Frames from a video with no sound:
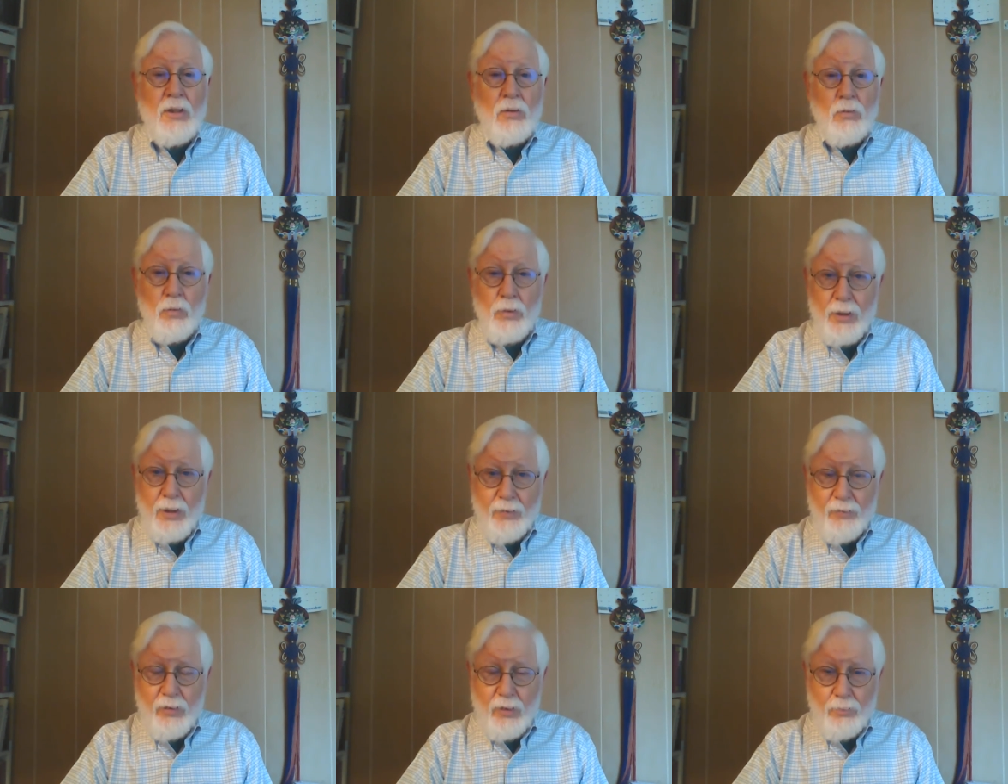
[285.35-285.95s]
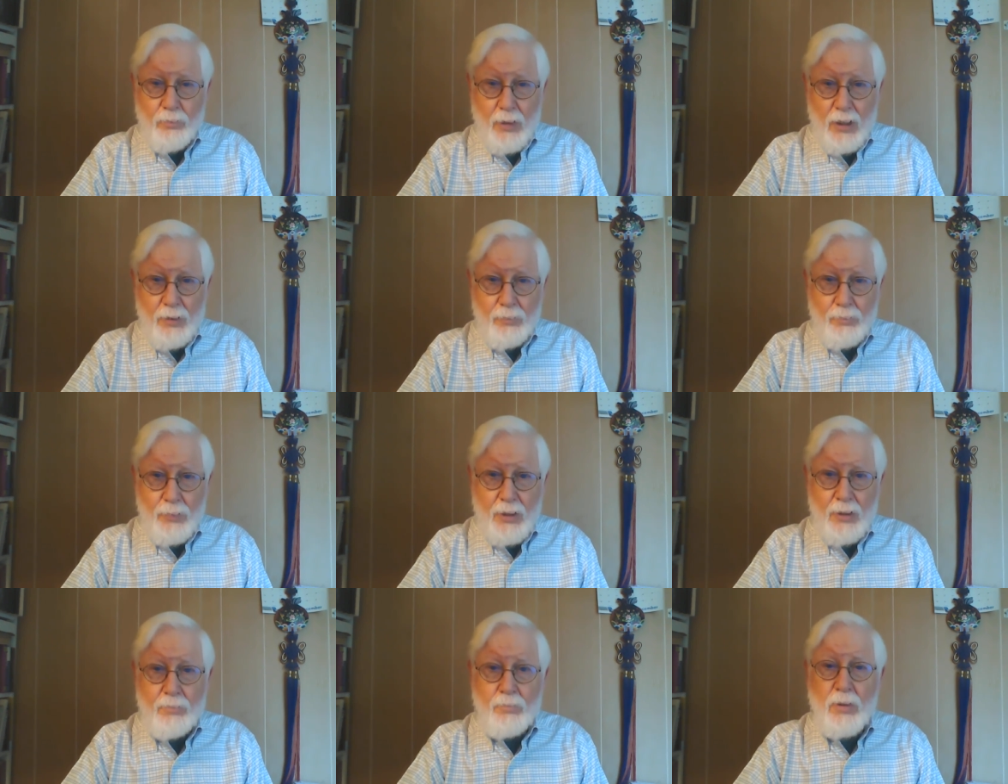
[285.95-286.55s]
whatever it might
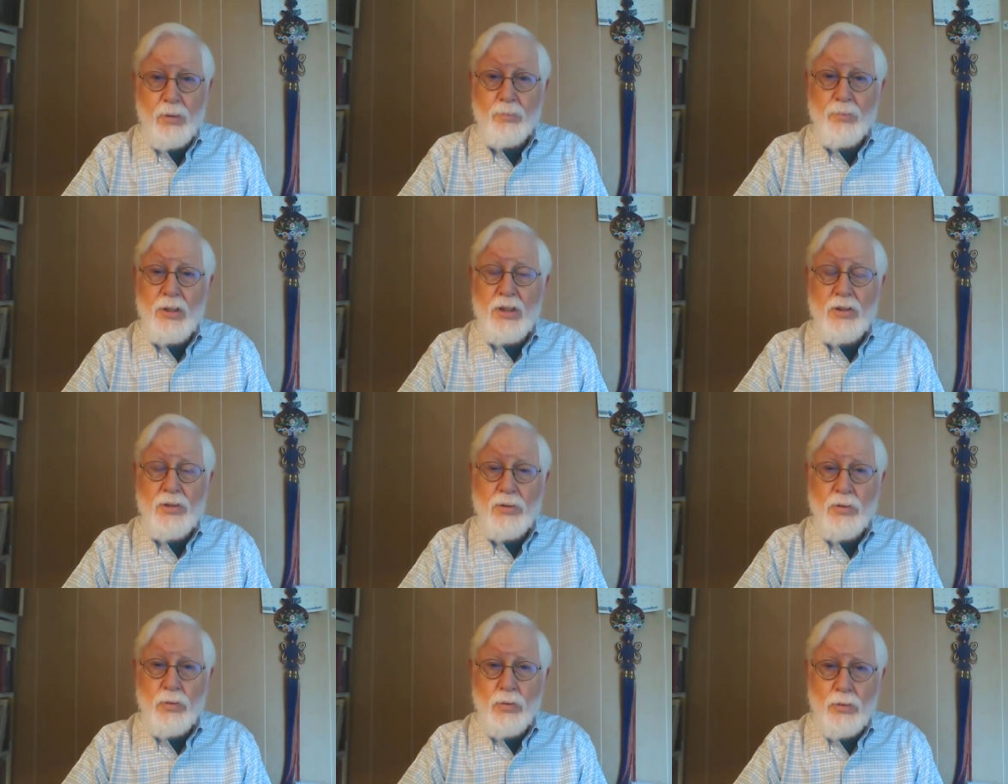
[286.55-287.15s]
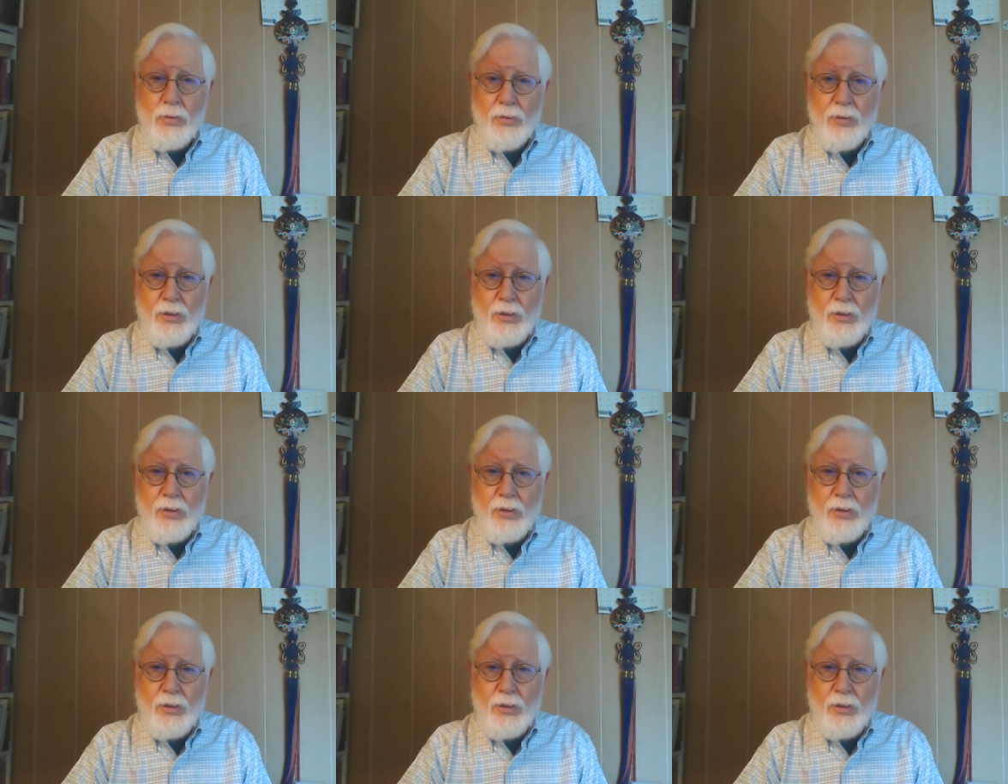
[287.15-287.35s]
be, but be sure